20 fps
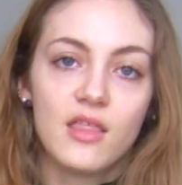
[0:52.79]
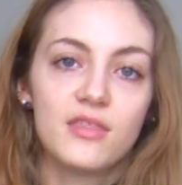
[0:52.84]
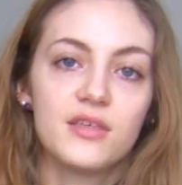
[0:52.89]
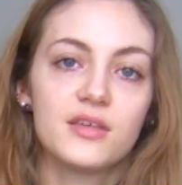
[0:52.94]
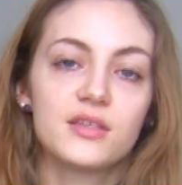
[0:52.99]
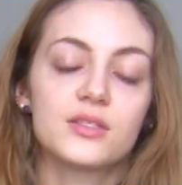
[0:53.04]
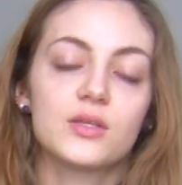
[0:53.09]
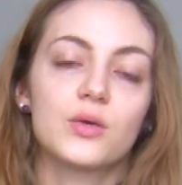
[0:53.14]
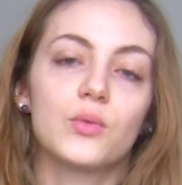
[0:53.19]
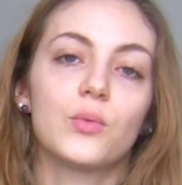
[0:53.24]

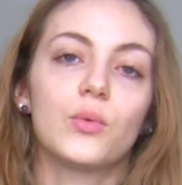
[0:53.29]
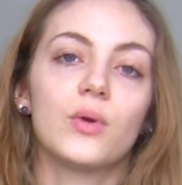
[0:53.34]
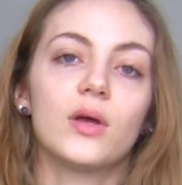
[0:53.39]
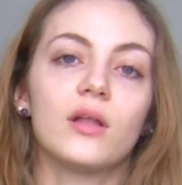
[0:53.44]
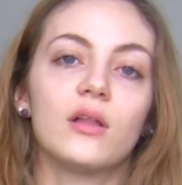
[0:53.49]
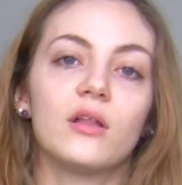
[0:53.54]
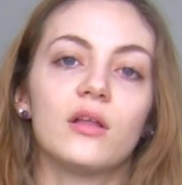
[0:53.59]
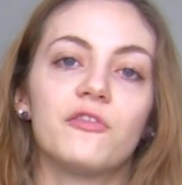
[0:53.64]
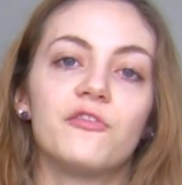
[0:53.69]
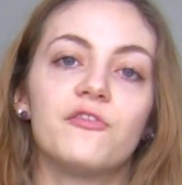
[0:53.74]
This
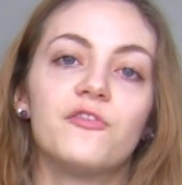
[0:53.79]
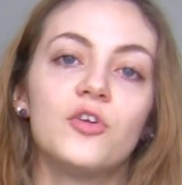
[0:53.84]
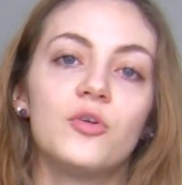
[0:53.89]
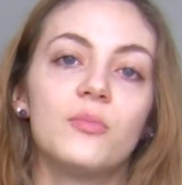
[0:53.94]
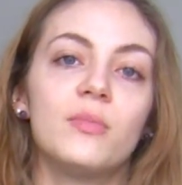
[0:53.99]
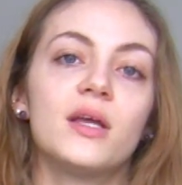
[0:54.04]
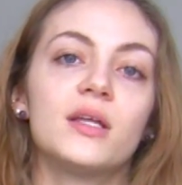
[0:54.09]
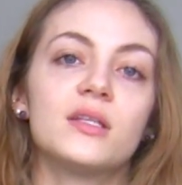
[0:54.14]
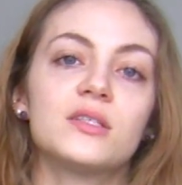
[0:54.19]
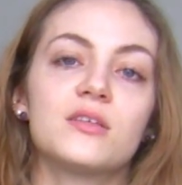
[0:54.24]
will
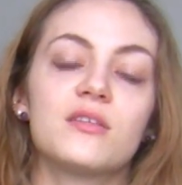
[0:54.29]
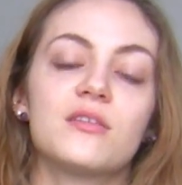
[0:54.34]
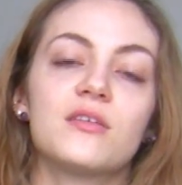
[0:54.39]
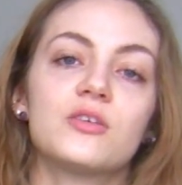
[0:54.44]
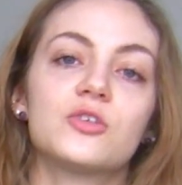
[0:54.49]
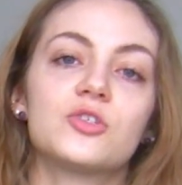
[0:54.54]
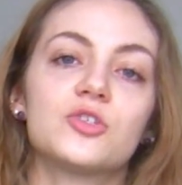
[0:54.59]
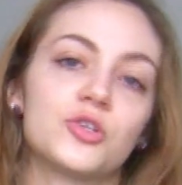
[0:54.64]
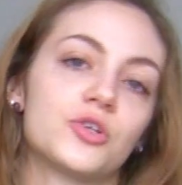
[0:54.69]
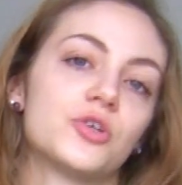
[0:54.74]
ferment
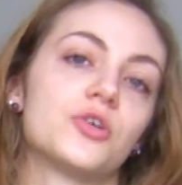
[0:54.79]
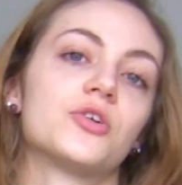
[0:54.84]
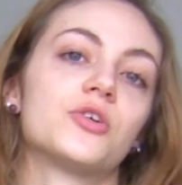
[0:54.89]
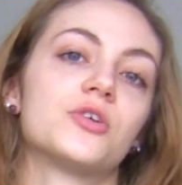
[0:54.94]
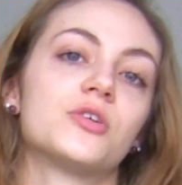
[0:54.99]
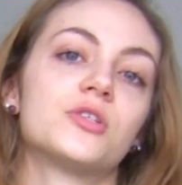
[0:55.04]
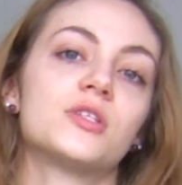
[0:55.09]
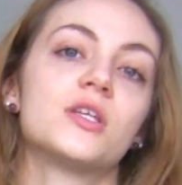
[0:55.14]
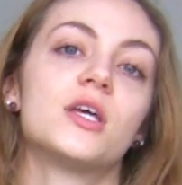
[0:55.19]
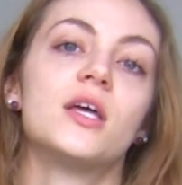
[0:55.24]
the
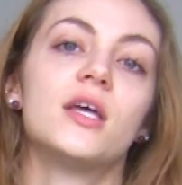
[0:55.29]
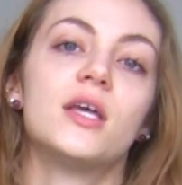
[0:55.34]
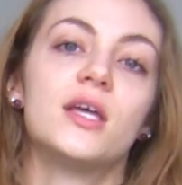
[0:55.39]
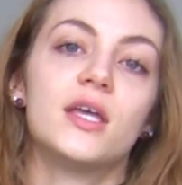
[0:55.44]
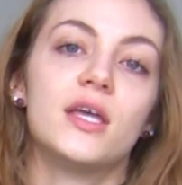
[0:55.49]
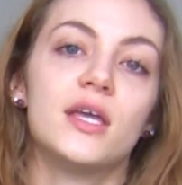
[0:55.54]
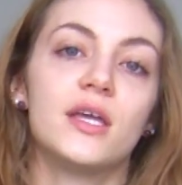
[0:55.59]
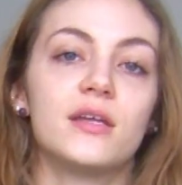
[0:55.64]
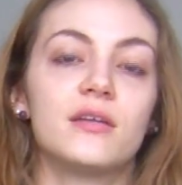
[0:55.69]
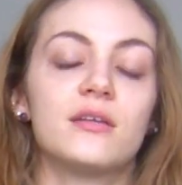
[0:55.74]
sugars
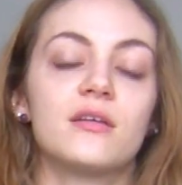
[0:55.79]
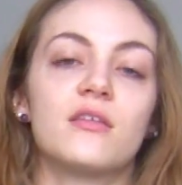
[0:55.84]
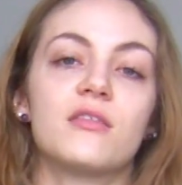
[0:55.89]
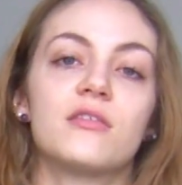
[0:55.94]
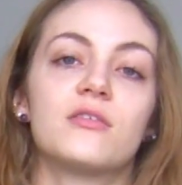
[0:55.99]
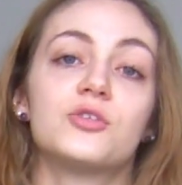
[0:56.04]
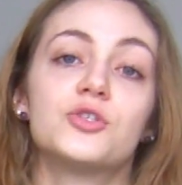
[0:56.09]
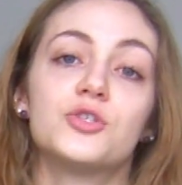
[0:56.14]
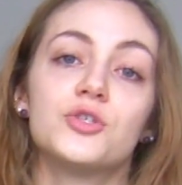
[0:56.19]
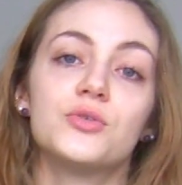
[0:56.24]
in
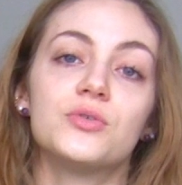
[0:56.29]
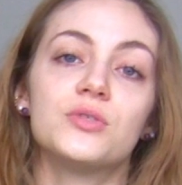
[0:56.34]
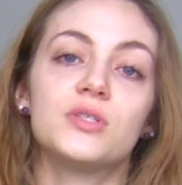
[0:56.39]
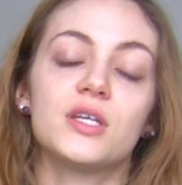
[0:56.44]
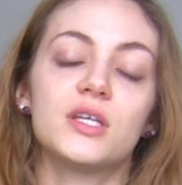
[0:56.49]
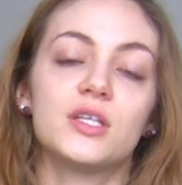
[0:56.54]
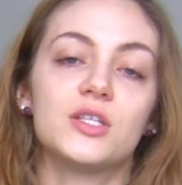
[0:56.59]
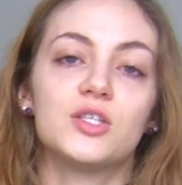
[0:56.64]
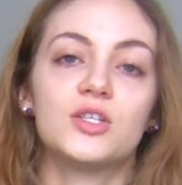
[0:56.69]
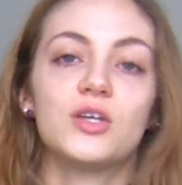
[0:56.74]
the juice
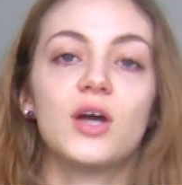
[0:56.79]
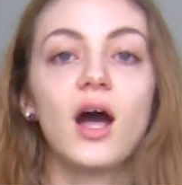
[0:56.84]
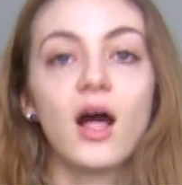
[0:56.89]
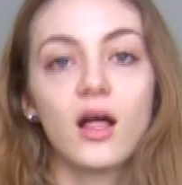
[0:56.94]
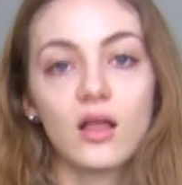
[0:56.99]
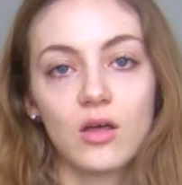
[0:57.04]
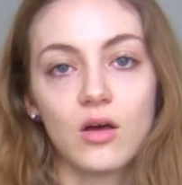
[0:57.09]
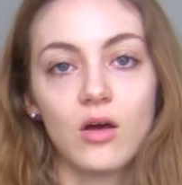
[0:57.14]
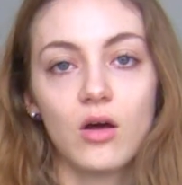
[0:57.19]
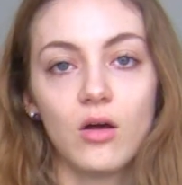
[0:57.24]
into
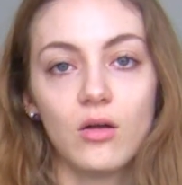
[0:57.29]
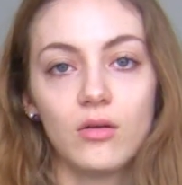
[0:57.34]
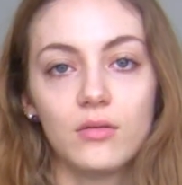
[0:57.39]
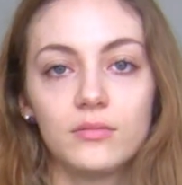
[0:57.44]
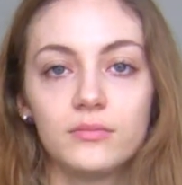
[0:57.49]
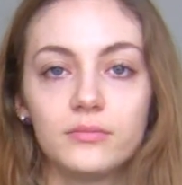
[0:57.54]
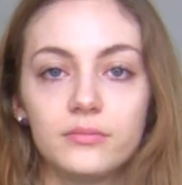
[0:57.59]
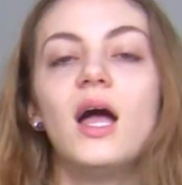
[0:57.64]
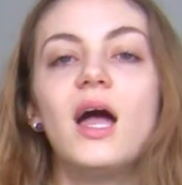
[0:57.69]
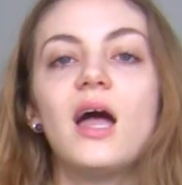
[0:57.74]

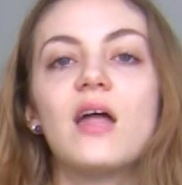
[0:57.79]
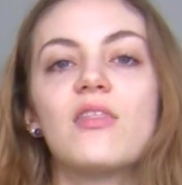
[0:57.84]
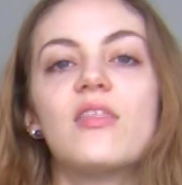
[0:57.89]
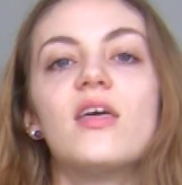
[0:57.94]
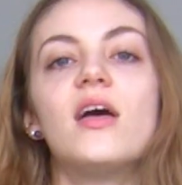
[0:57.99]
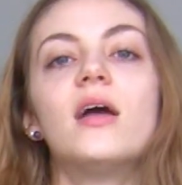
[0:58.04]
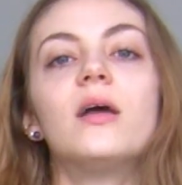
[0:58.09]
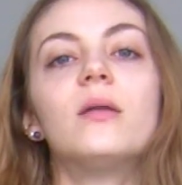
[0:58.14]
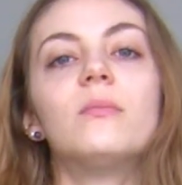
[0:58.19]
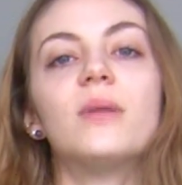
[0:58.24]
alcohol and
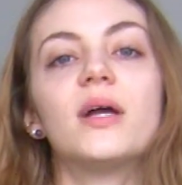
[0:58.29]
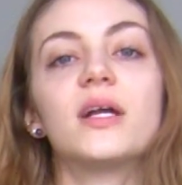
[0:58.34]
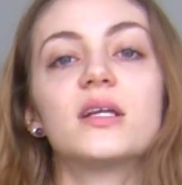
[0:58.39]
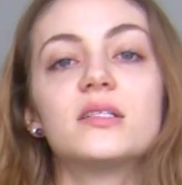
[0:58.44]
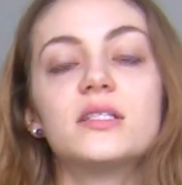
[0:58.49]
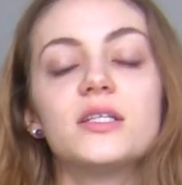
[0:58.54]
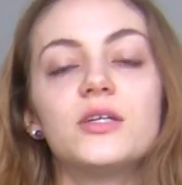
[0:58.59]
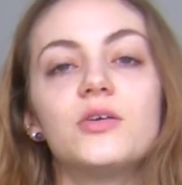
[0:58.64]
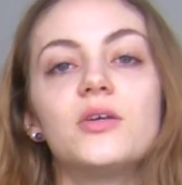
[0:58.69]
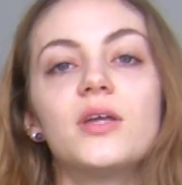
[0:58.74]
then
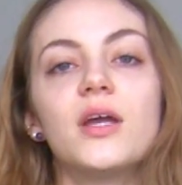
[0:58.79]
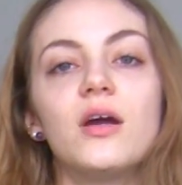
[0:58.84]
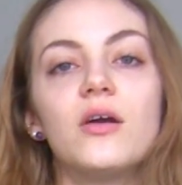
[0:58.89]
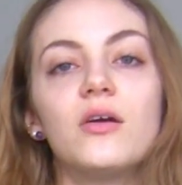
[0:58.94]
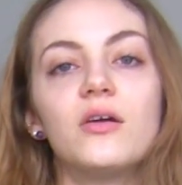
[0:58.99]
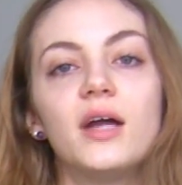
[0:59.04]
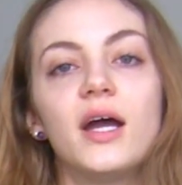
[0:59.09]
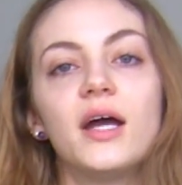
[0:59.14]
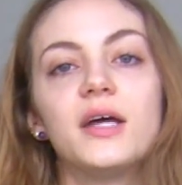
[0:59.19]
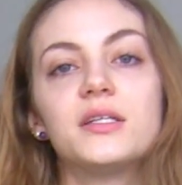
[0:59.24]
bacteria
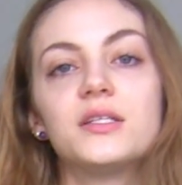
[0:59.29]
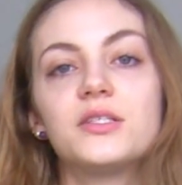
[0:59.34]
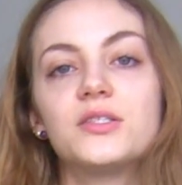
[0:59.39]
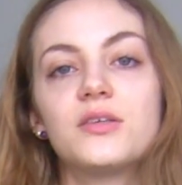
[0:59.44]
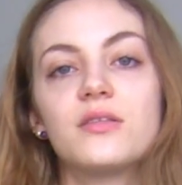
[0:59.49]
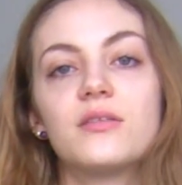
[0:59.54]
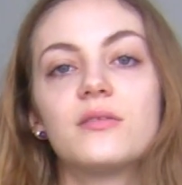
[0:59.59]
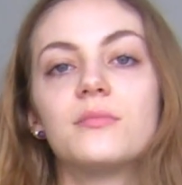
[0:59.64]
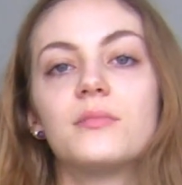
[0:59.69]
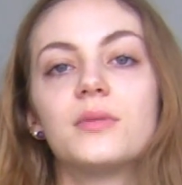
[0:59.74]
are added
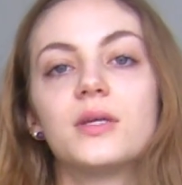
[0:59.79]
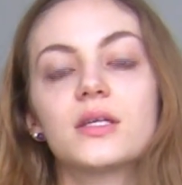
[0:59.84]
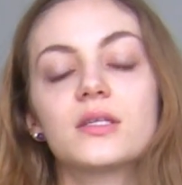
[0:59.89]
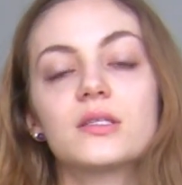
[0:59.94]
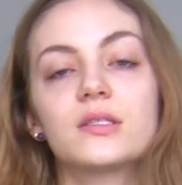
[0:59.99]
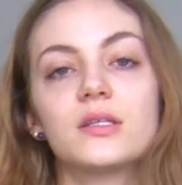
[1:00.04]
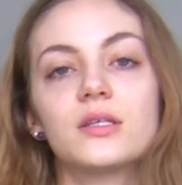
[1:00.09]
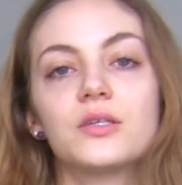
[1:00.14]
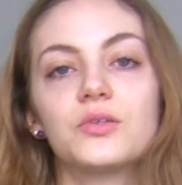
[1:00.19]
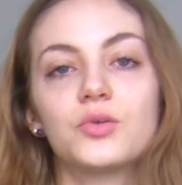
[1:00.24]
to the
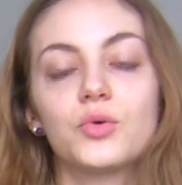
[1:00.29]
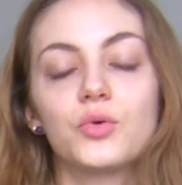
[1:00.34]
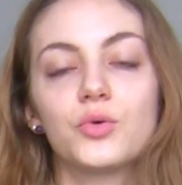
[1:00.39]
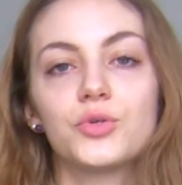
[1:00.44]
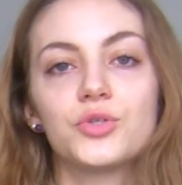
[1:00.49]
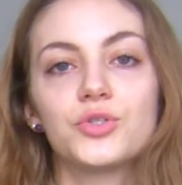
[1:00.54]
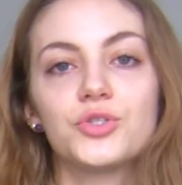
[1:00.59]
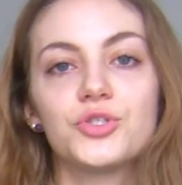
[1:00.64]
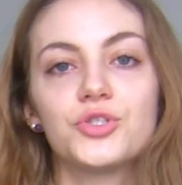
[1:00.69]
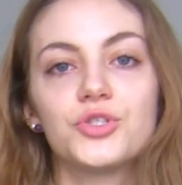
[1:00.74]
mix in
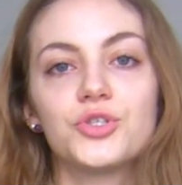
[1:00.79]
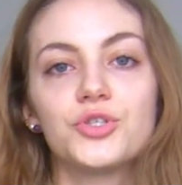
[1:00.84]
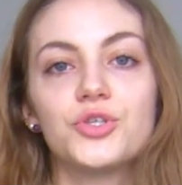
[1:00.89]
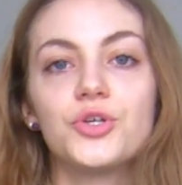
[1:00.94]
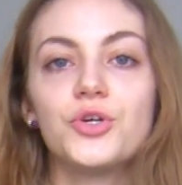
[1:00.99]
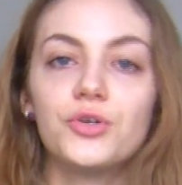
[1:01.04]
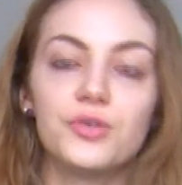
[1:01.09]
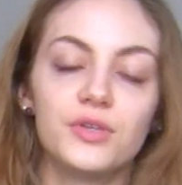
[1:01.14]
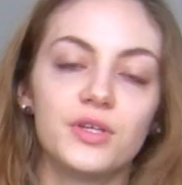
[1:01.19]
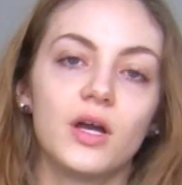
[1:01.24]
order to
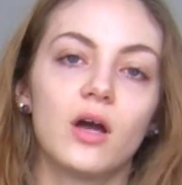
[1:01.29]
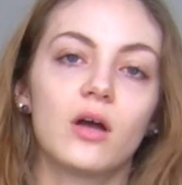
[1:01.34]
turn the